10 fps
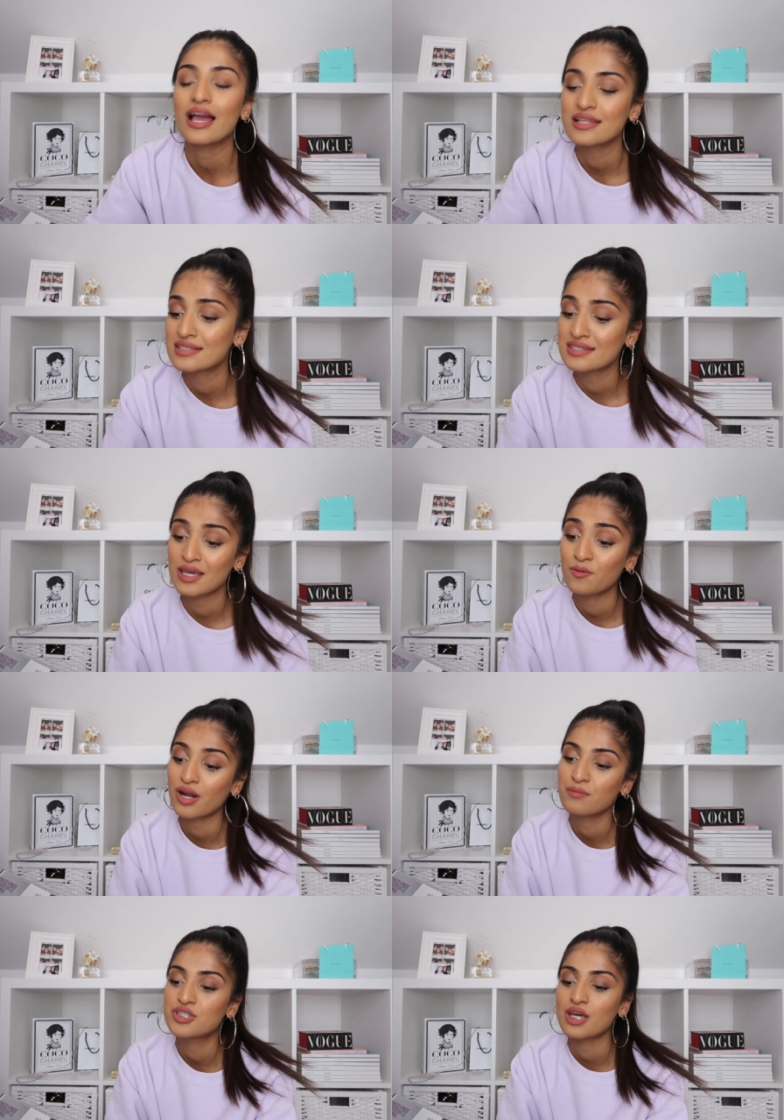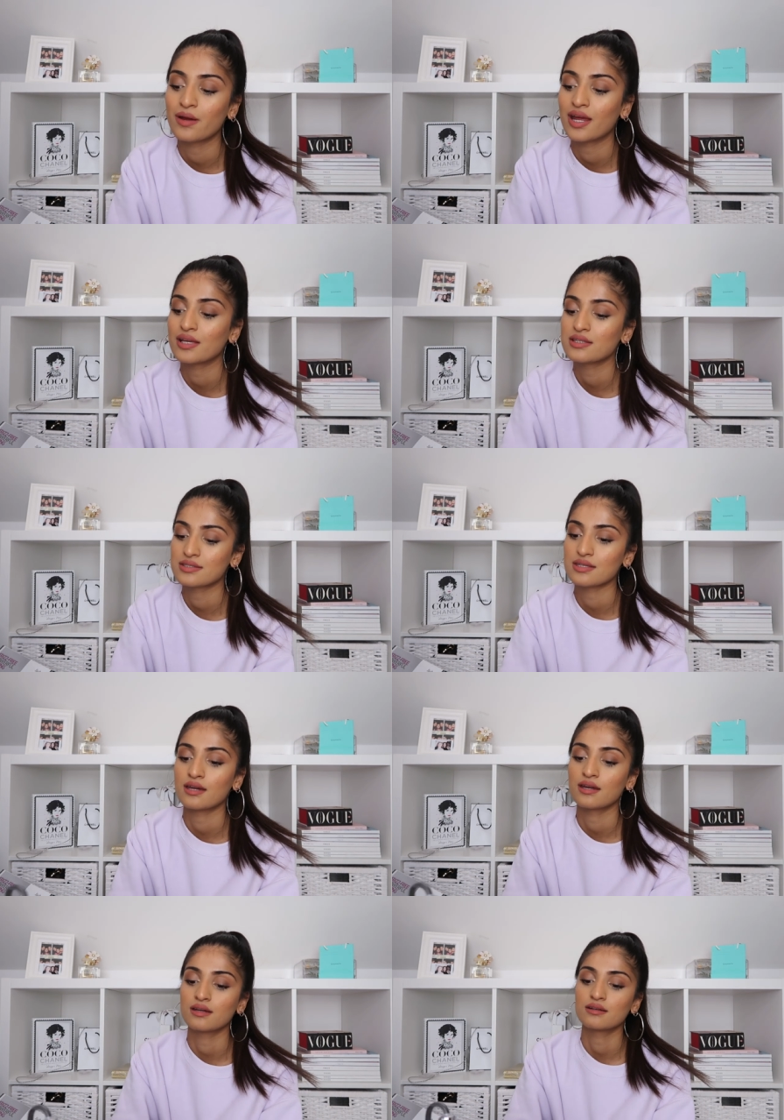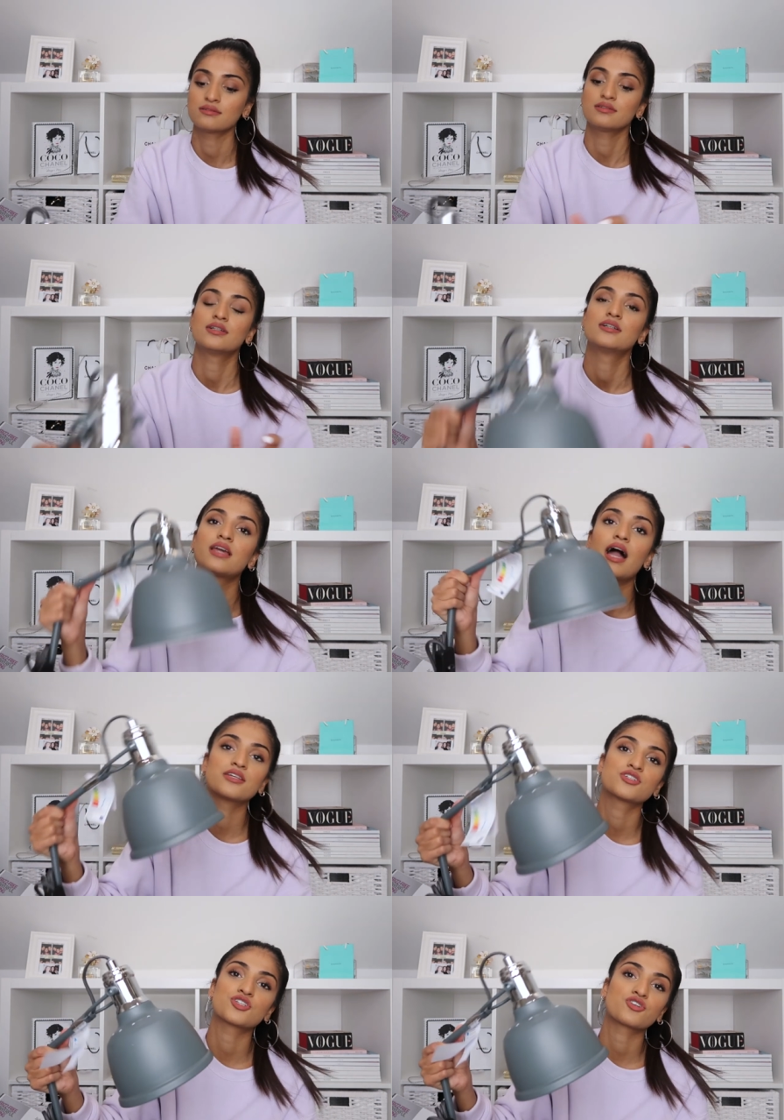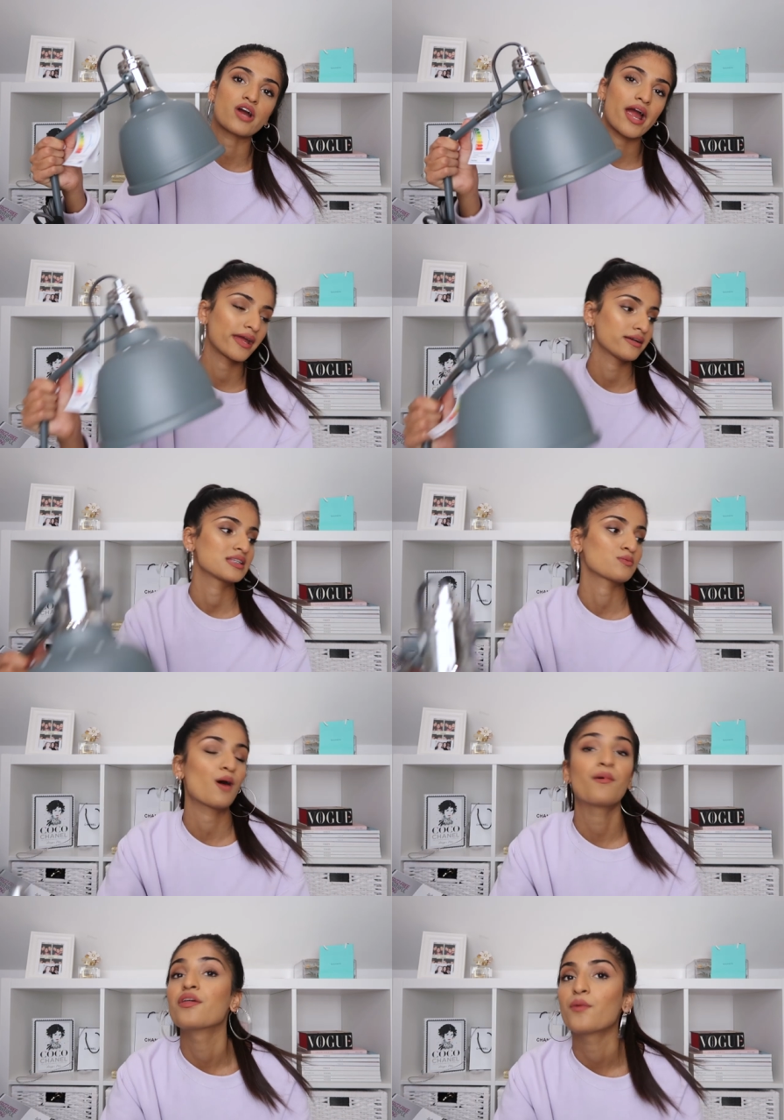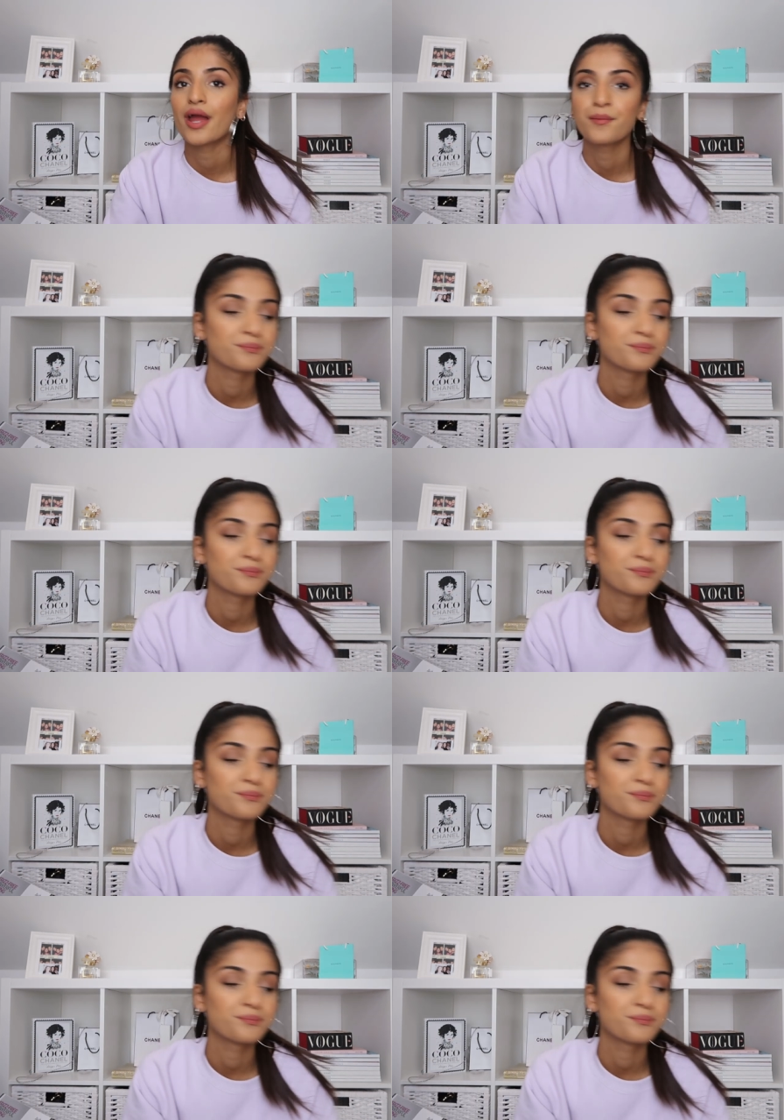I can see what I'm doing. So yeah, it's just great as well, by the way.